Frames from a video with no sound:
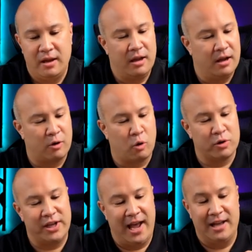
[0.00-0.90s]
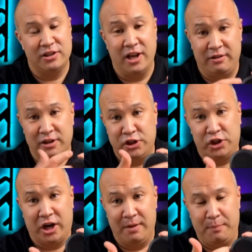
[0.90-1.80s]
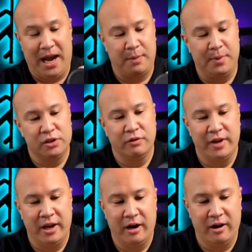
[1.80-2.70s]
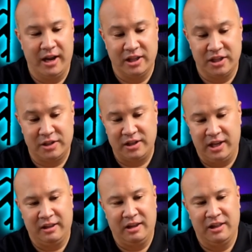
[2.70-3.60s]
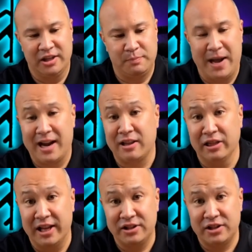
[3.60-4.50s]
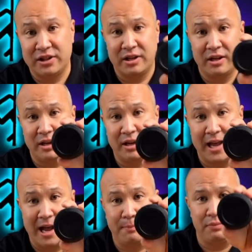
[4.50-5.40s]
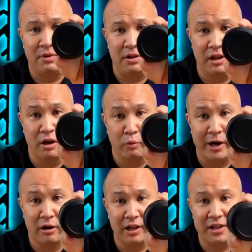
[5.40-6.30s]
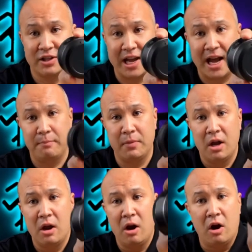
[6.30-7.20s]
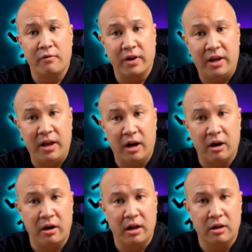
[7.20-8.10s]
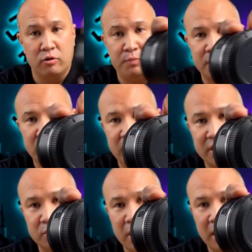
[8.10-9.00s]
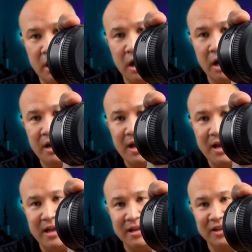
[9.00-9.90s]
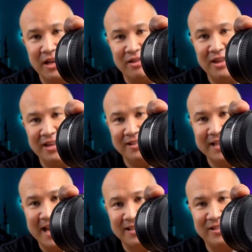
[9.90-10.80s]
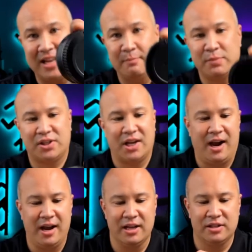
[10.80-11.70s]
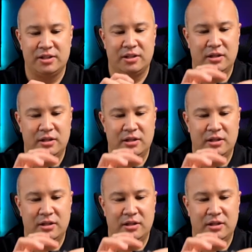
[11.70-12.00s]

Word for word: of course, it has like this giant back piece over here and this in, in this back lens cap, the uh, rear lens cap over here, oops, this way, uh, is like the exact same size